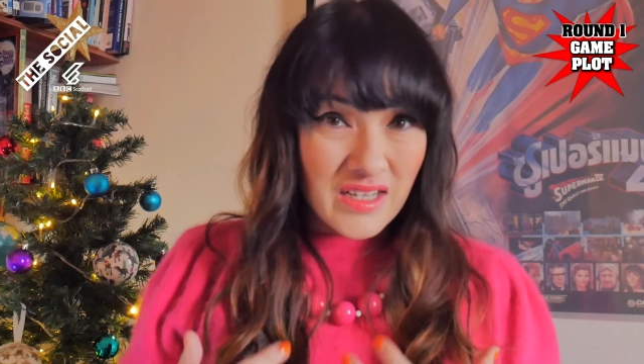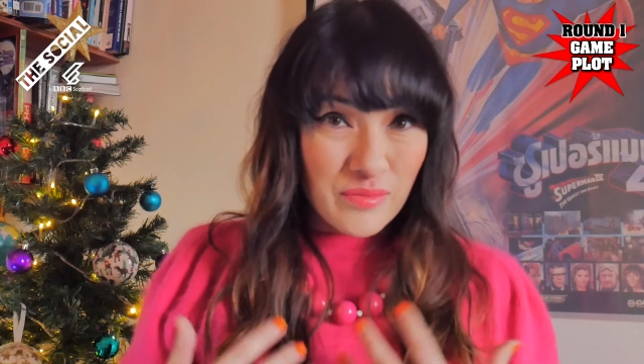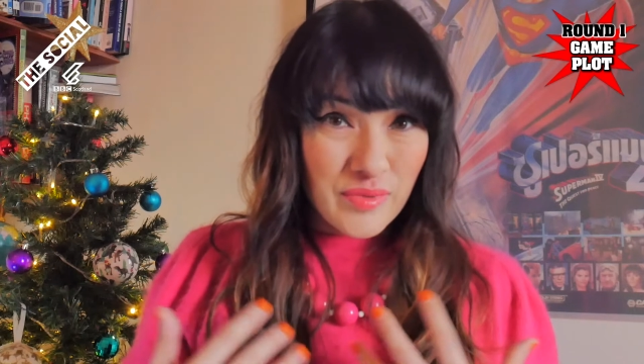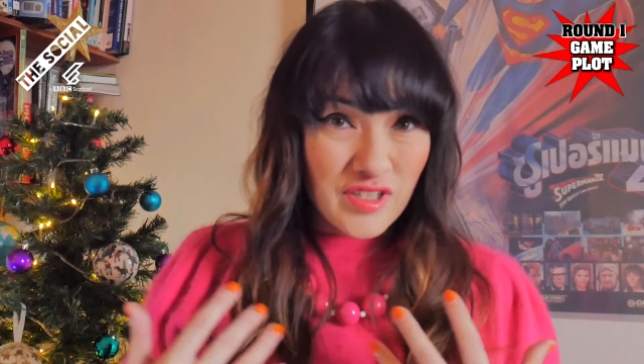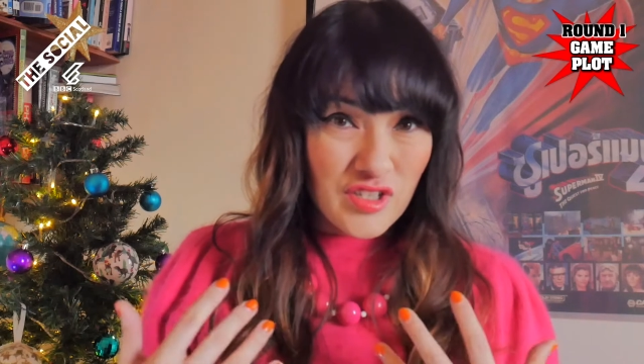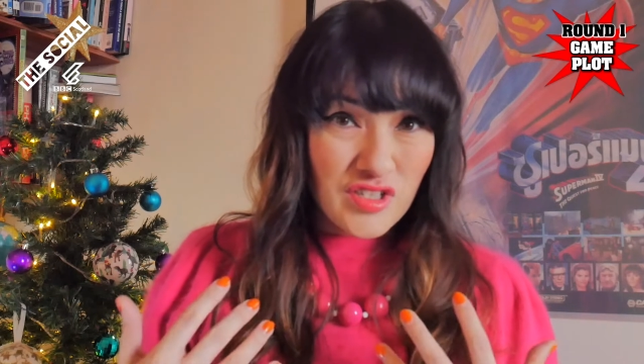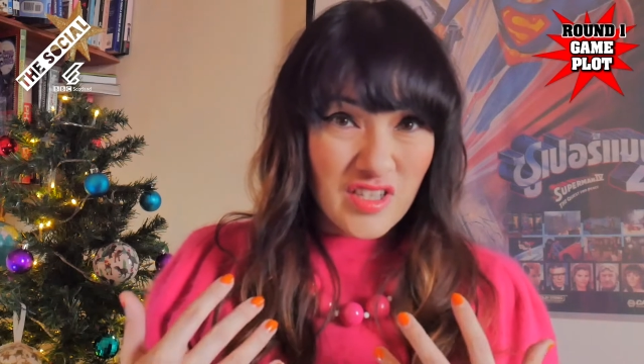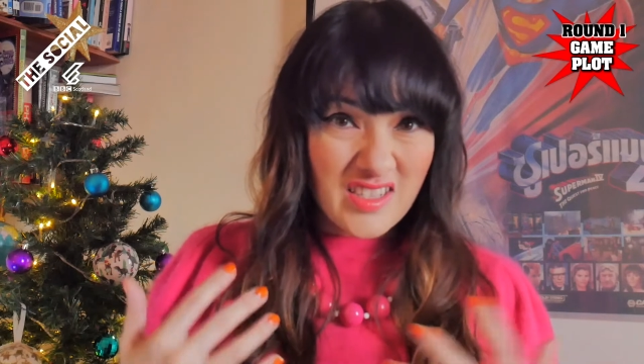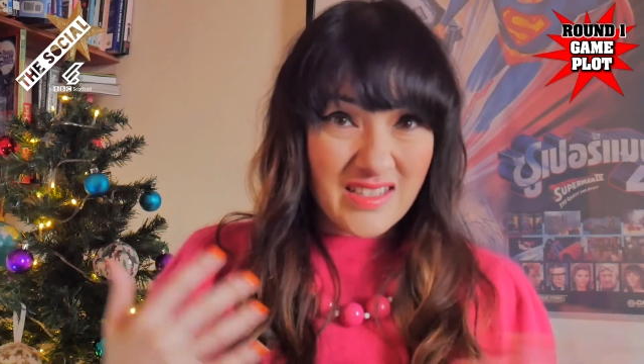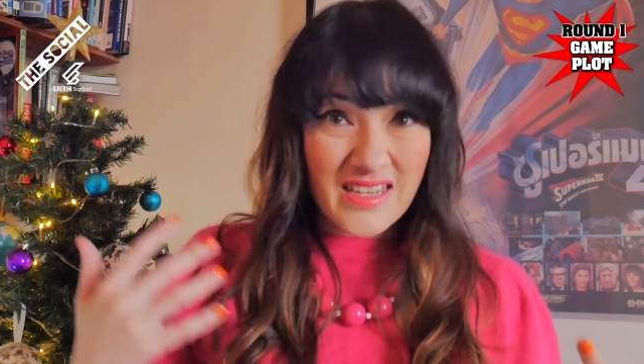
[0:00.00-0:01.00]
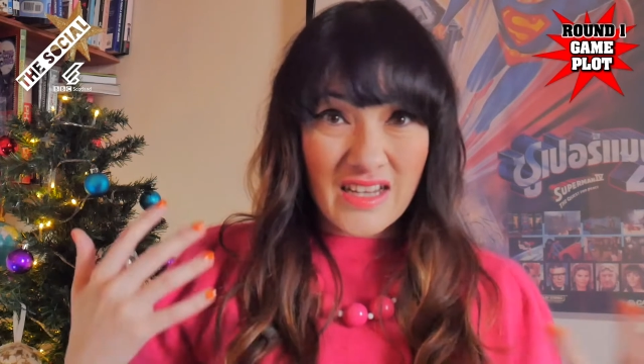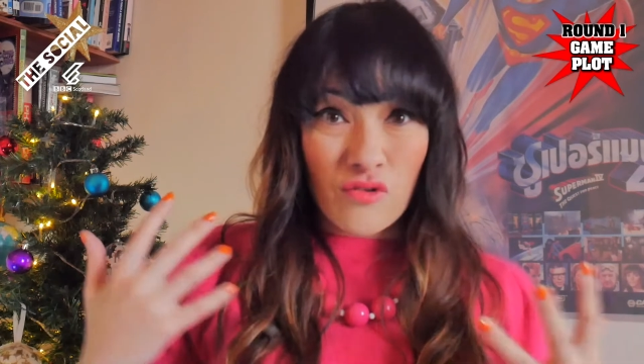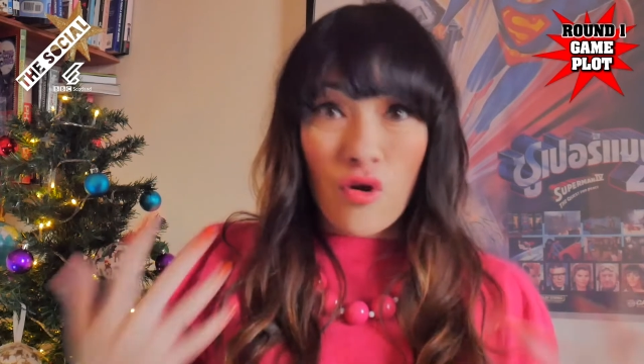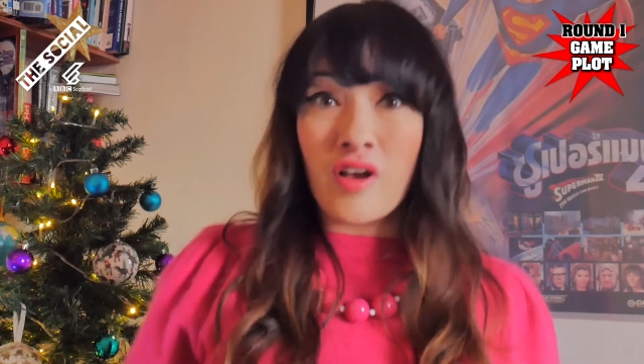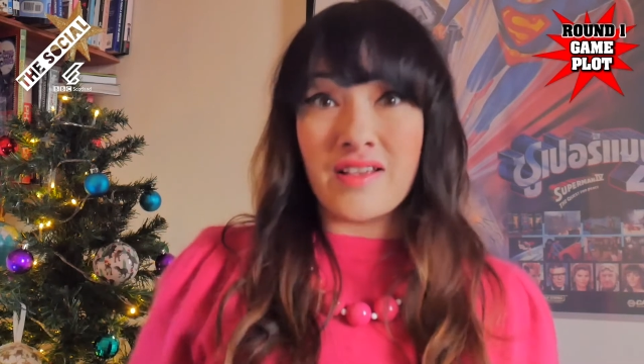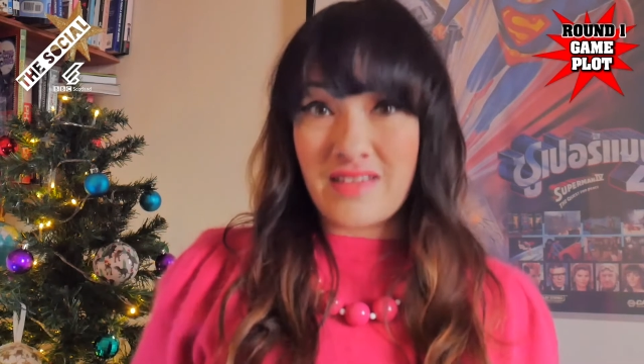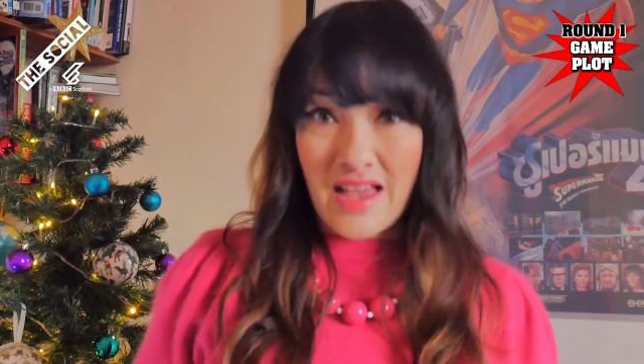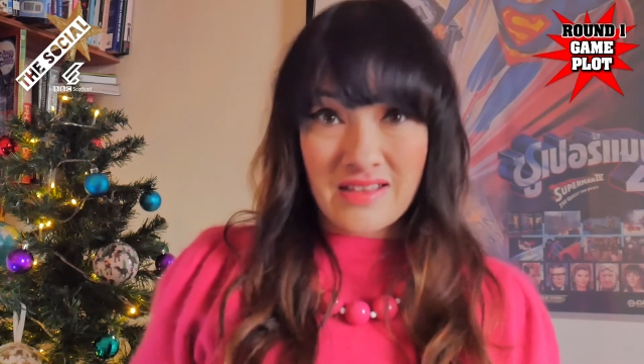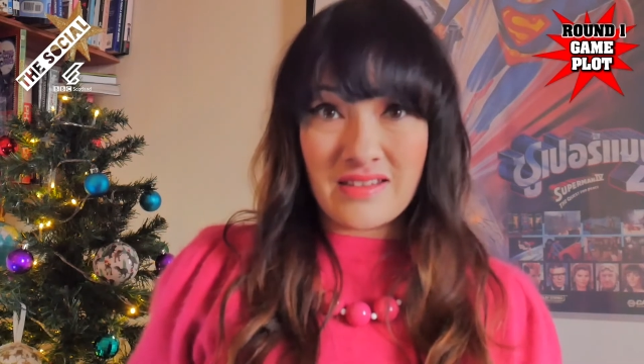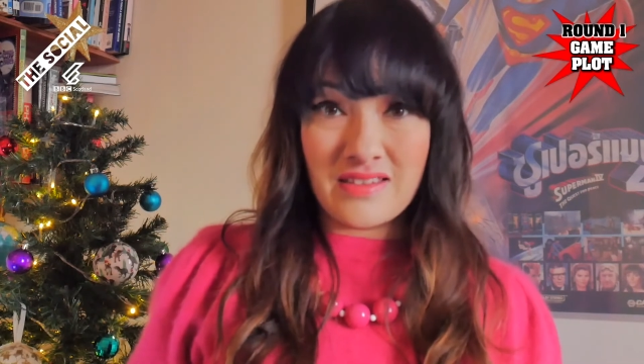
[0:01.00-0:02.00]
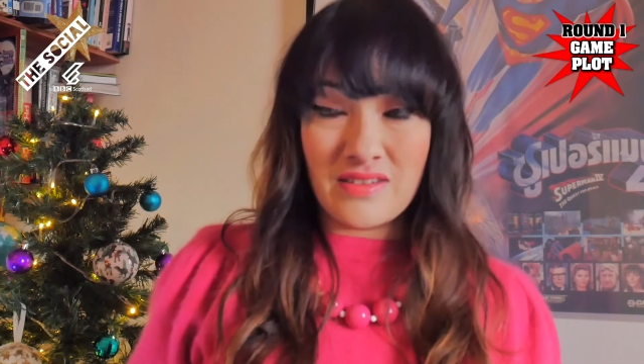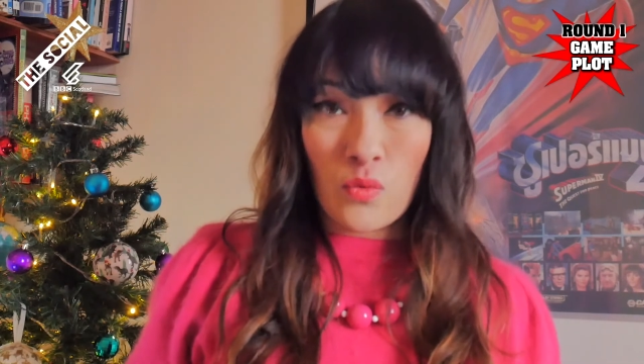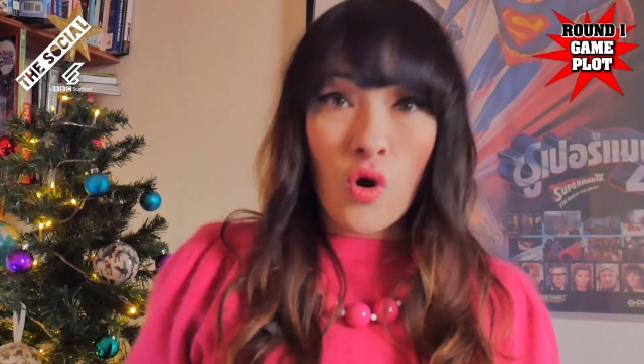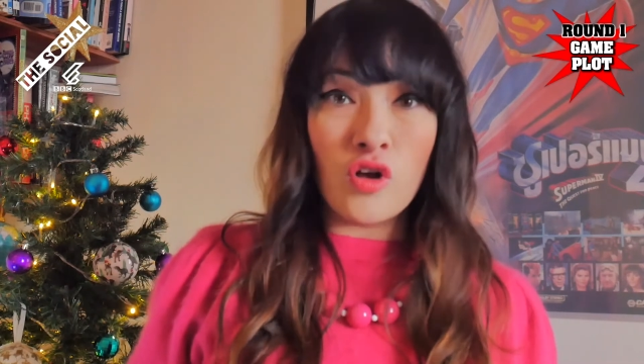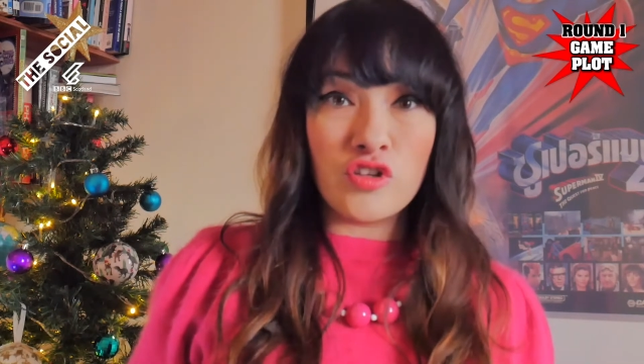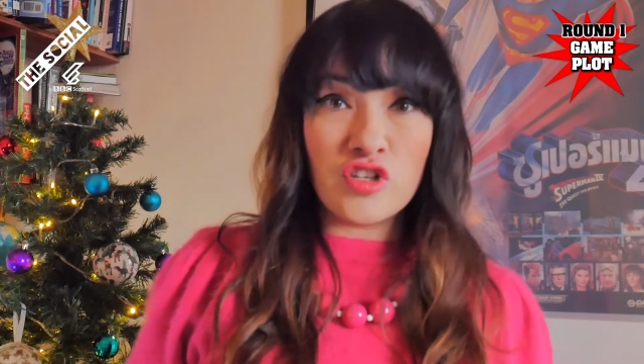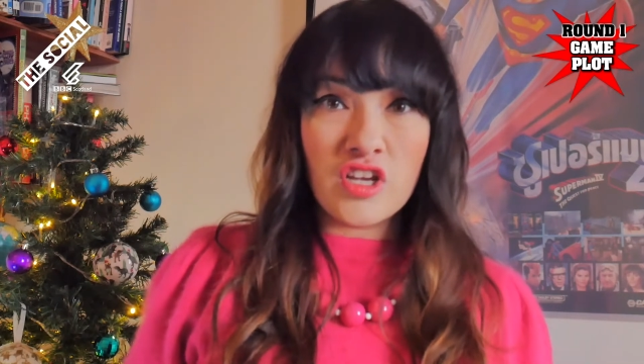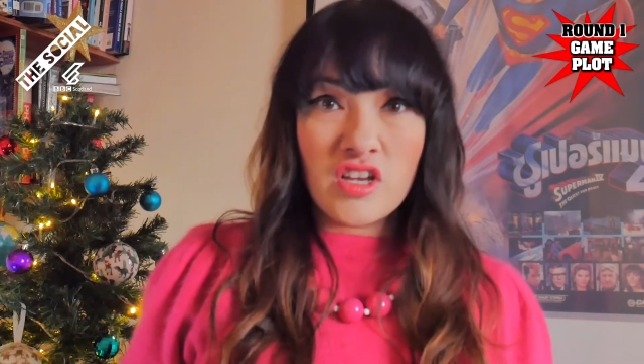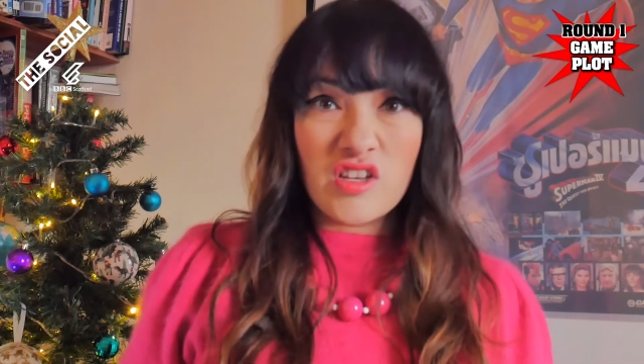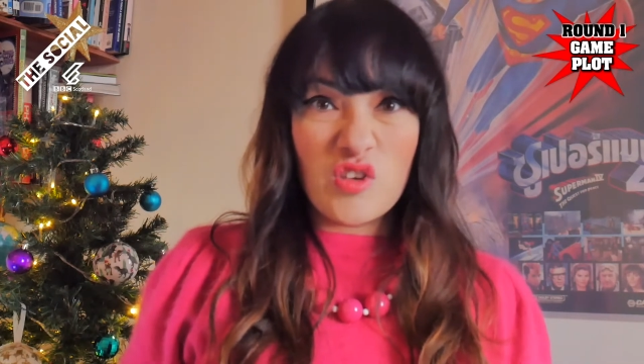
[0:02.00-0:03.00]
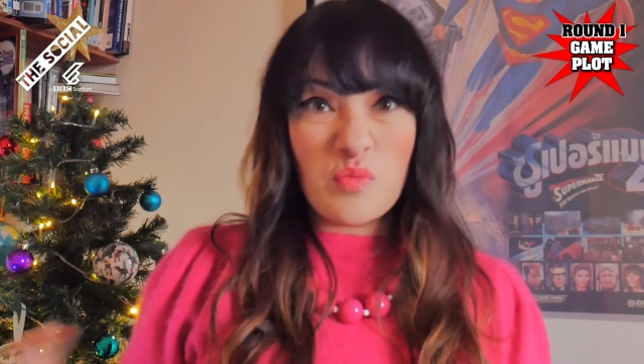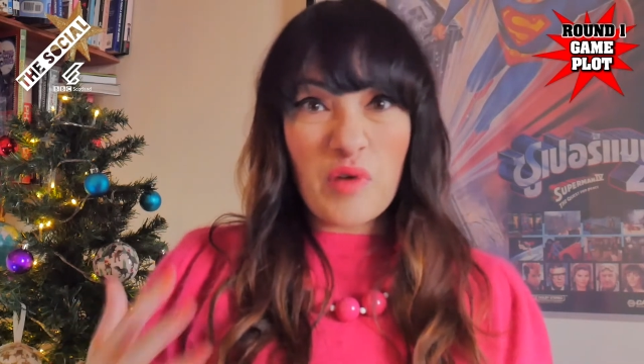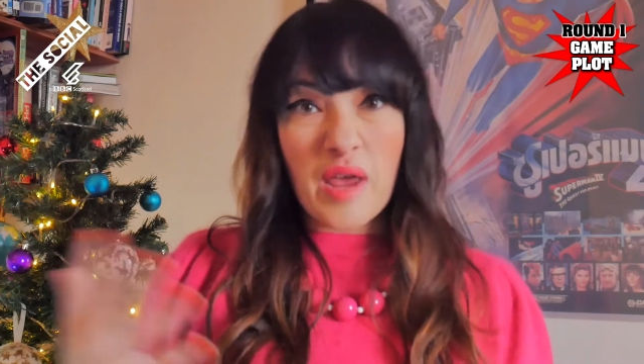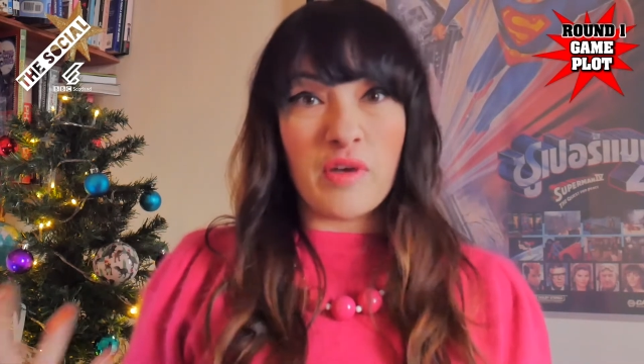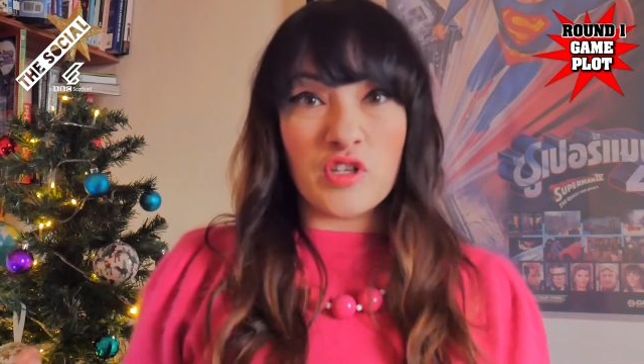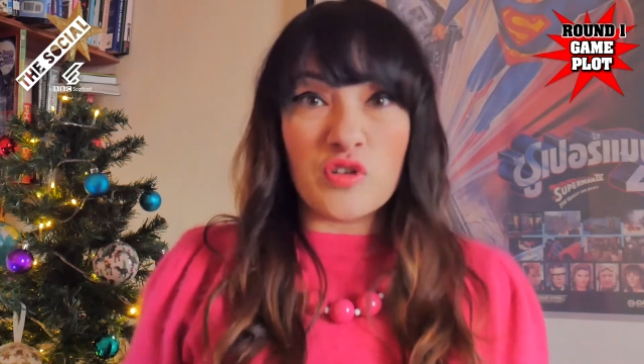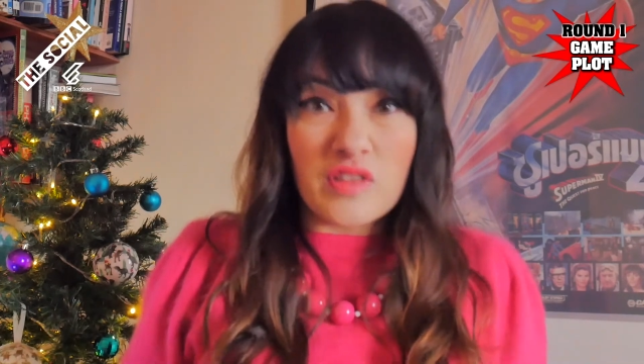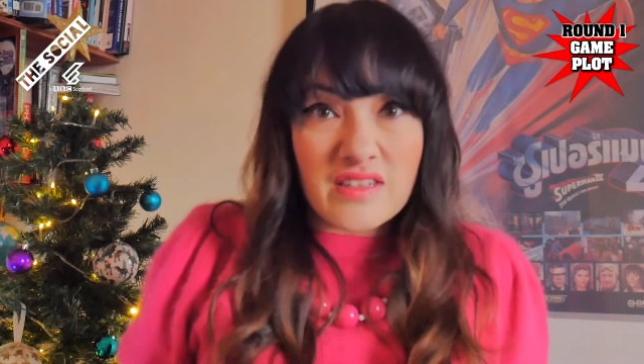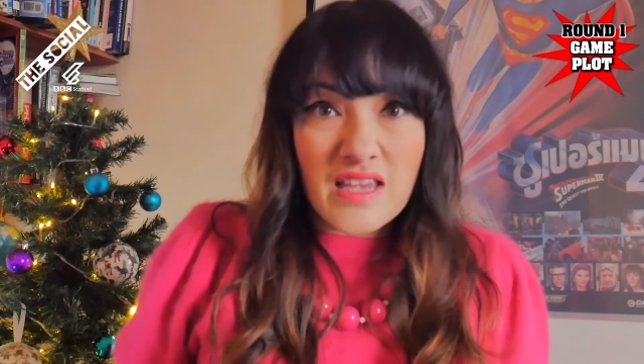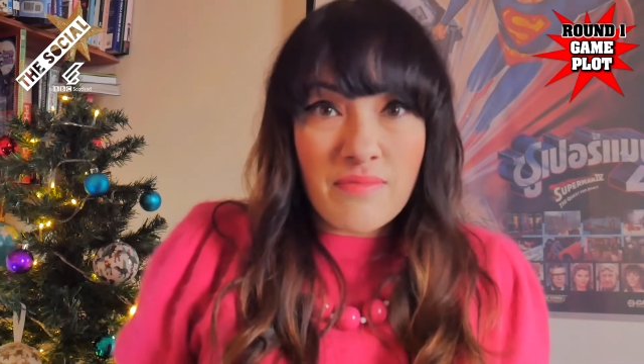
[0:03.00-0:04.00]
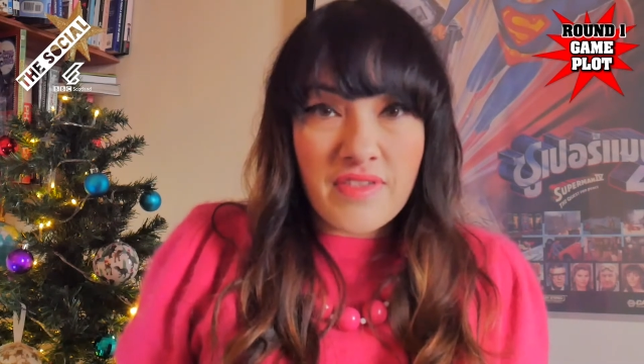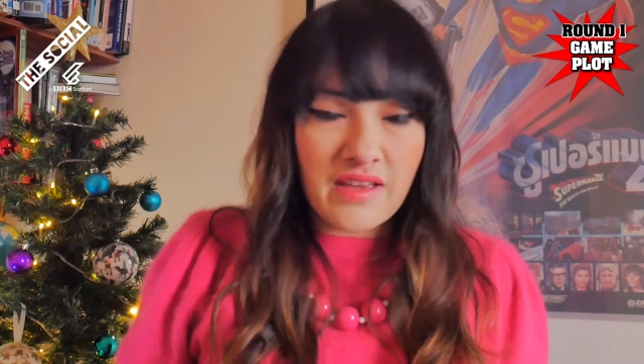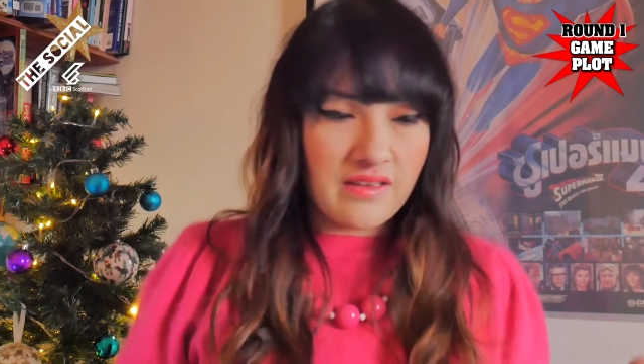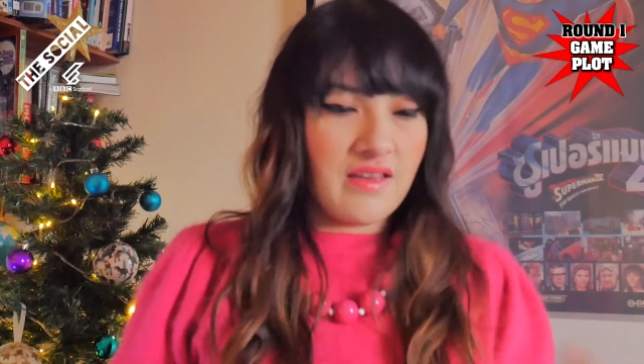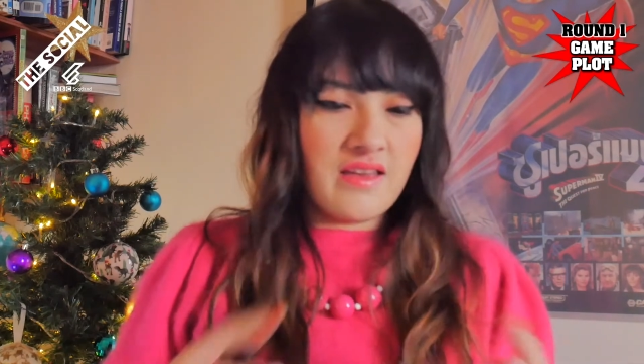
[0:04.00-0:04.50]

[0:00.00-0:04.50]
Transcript: which doesn't take a rocket scientist to watch. You pretty much do the same thing.